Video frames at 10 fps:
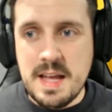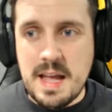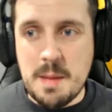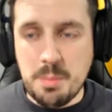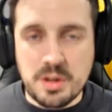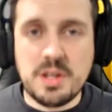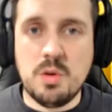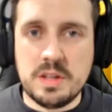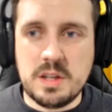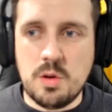But I do
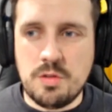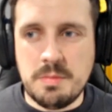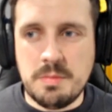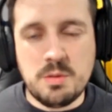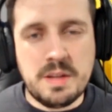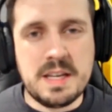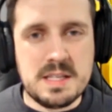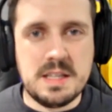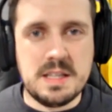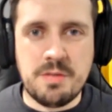like the look from him. I do think
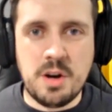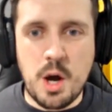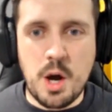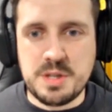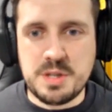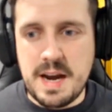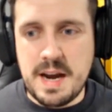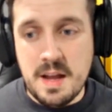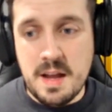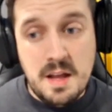he's a different option there.